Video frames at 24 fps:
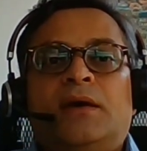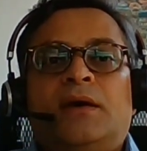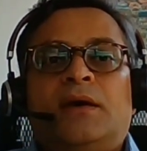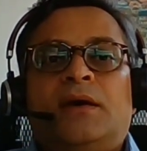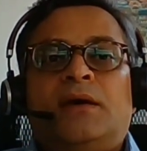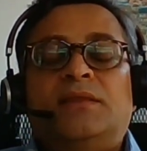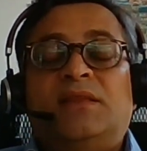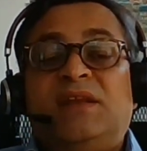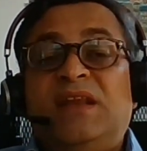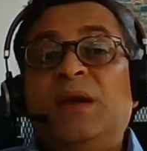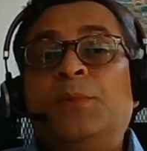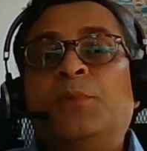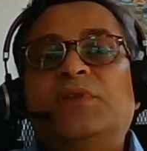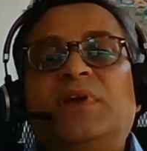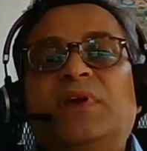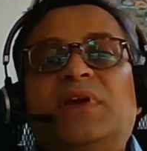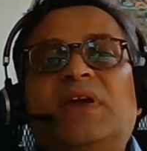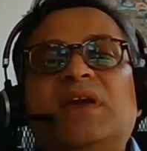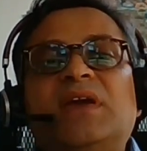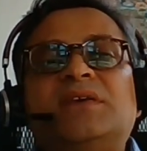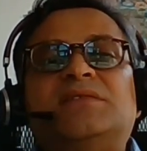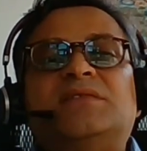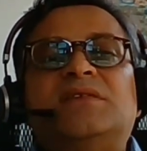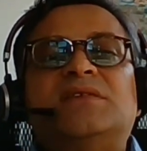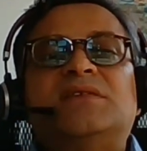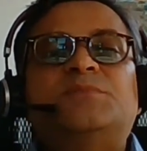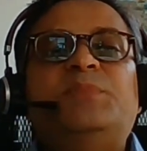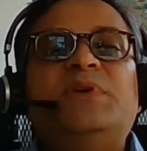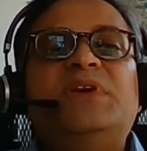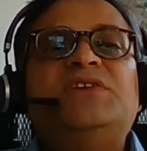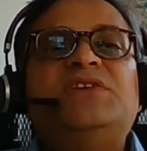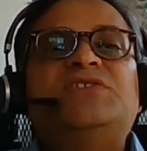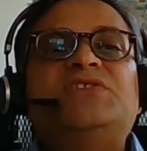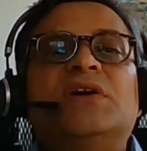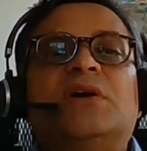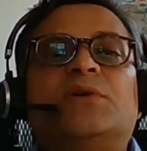The name of the case is
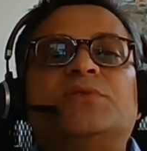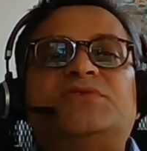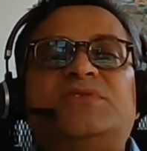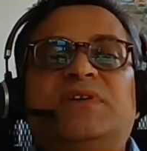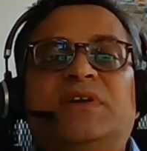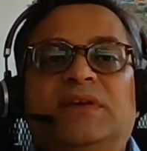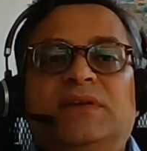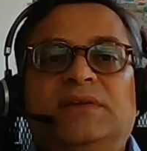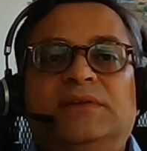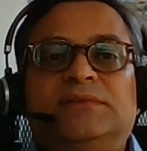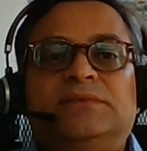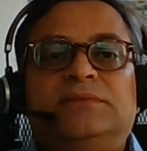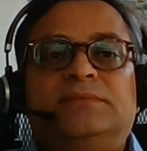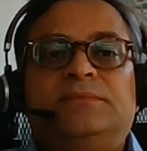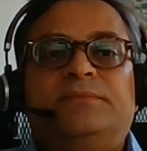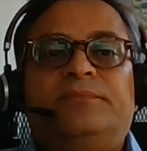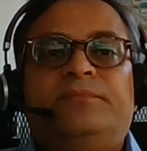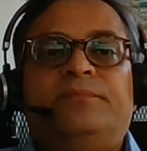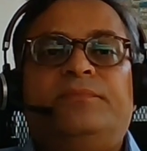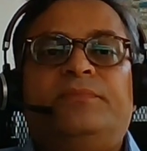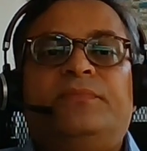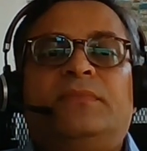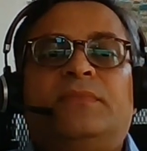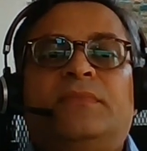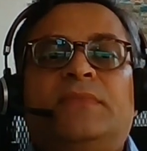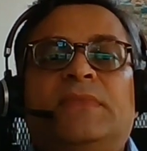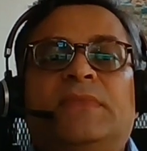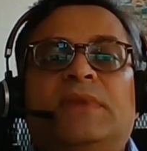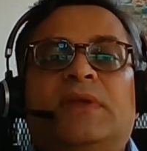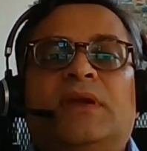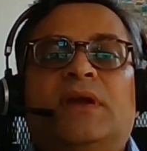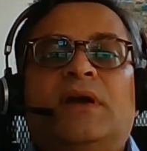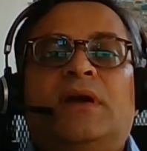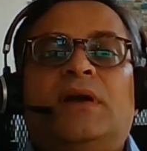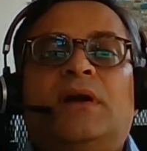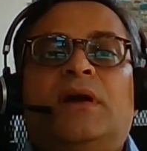B. Xiaoqing
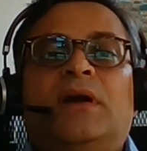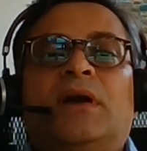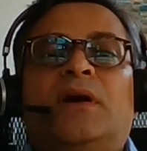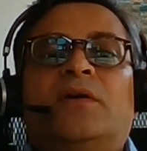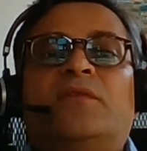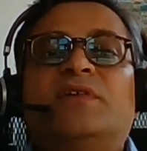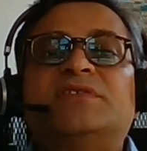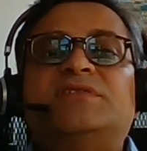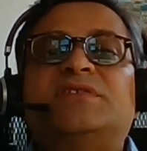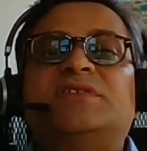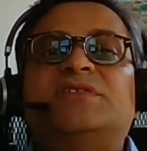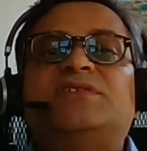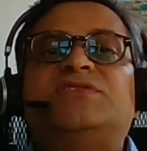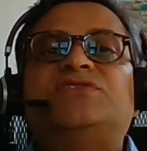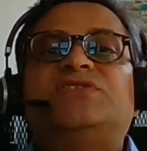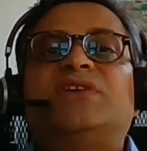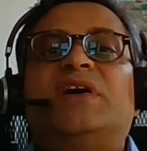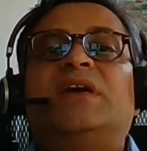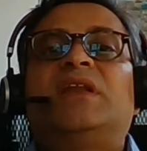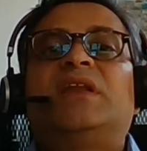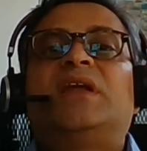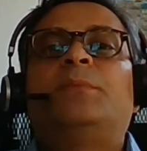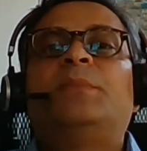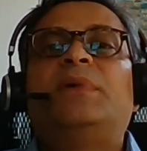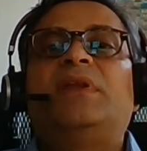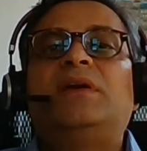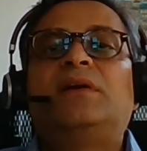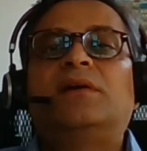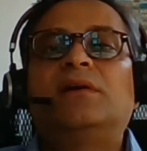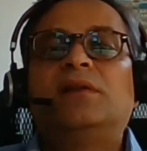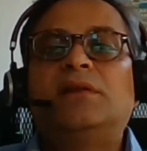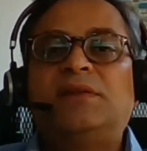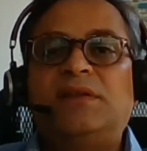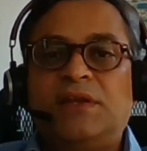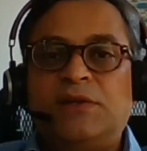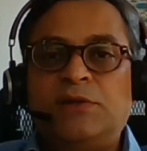versus China
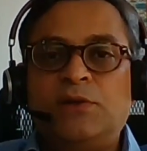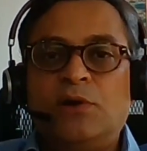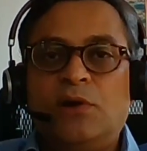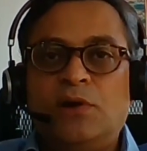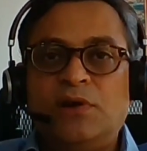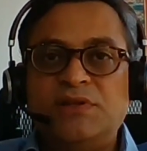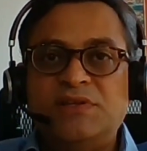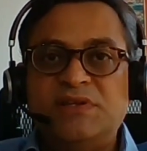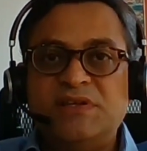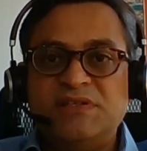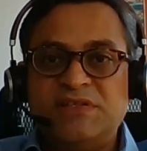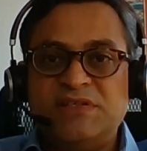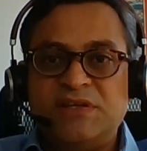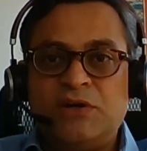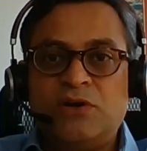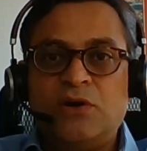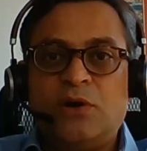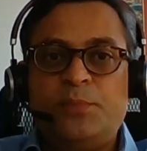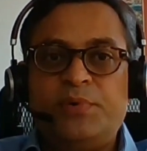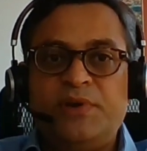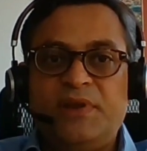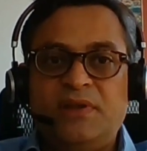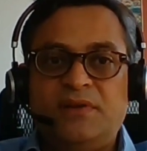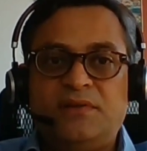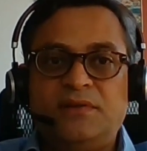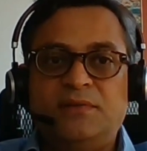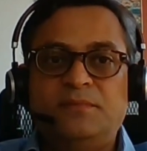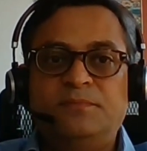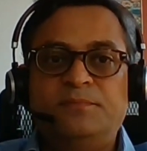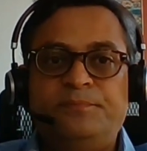Medical Technologies Incorporated.